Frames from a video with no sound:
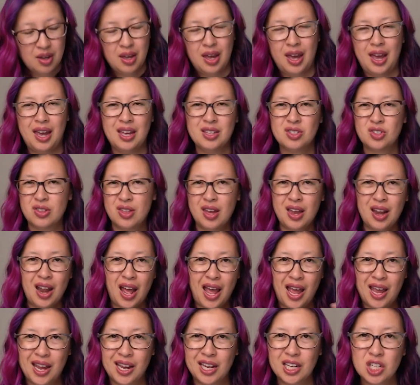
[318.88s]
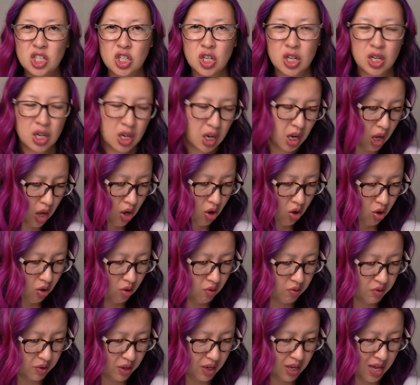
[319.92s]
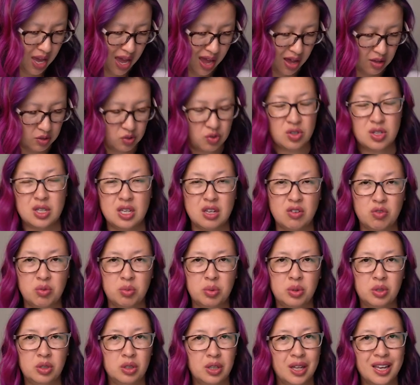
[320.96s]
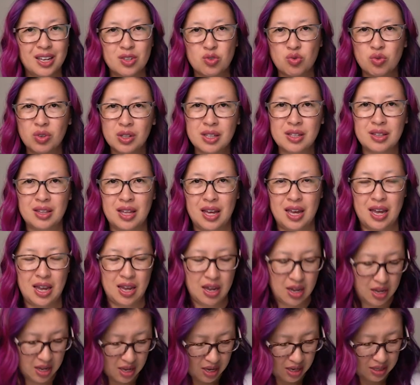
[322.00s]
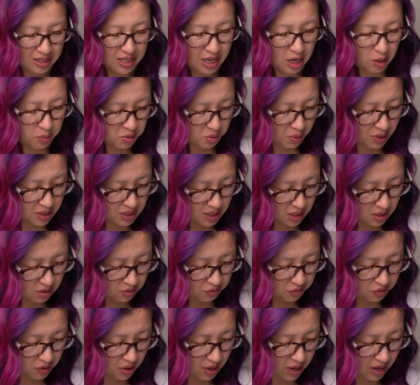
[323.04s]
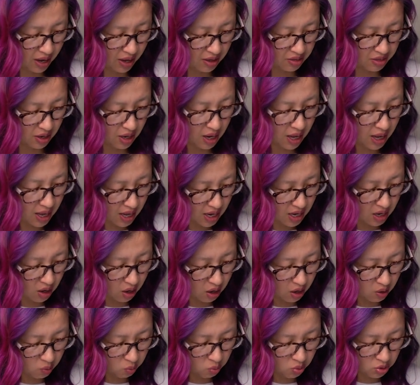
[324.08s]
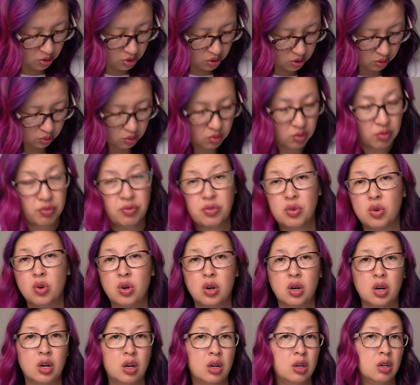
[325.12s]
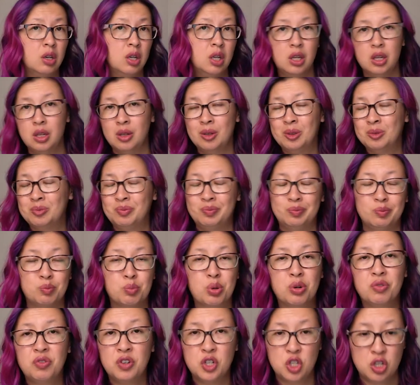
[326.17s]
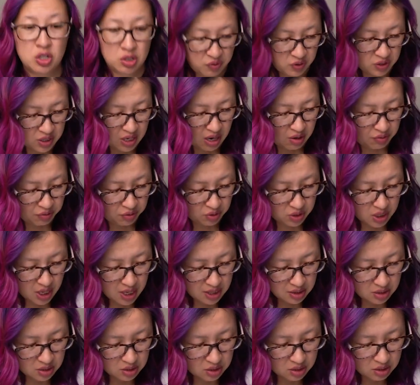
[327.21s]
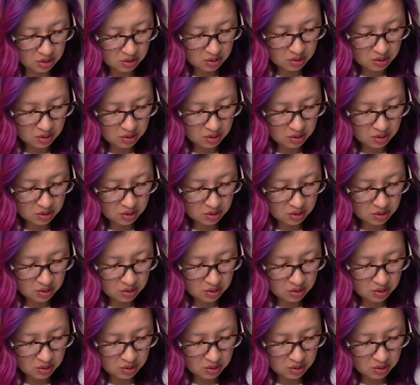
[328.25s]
And so that aging of accounts receivable is really there to help you identify that, hey, I want to look for provisions for doubtful debts.